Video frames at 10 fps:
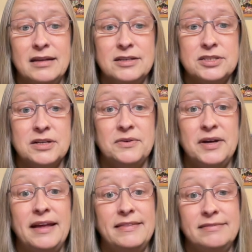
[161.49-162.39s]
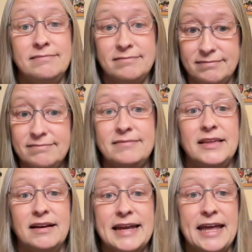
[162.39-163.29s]
So, and
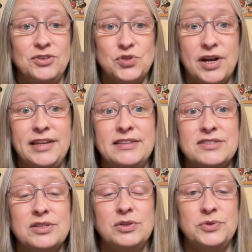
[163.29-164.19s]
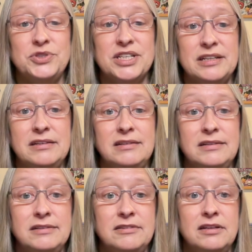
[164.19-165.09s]
again, drawing the solution
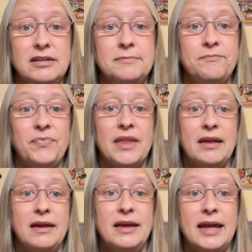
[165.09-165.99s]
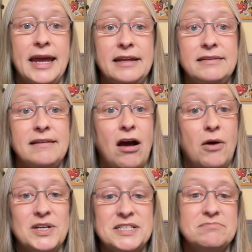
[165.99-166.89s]
and
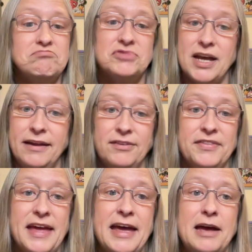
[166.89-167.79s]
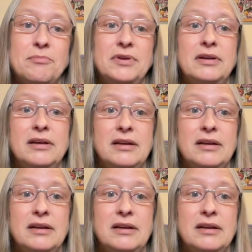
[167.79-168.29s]
always title them.